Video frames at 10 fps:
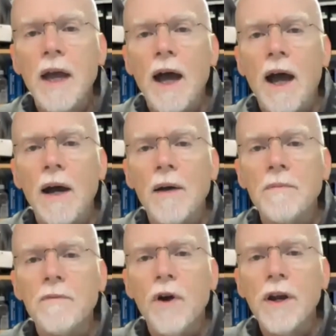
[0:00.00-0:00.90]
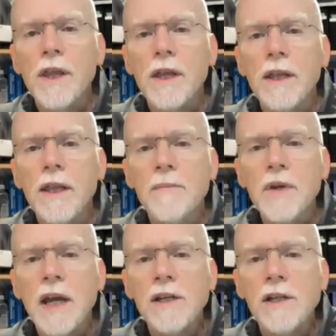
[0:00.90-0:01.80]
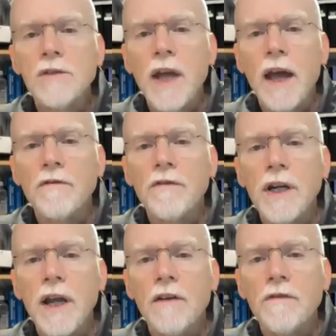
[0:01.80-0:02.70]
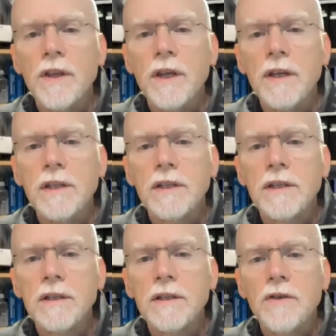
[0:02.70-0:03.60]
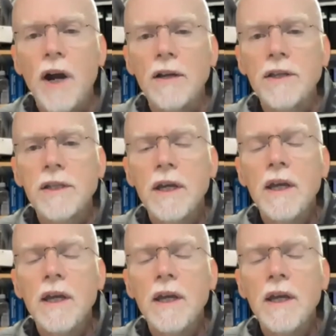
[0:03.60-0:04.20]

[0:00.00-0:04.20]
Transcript: One of the limitations we have right now for these trials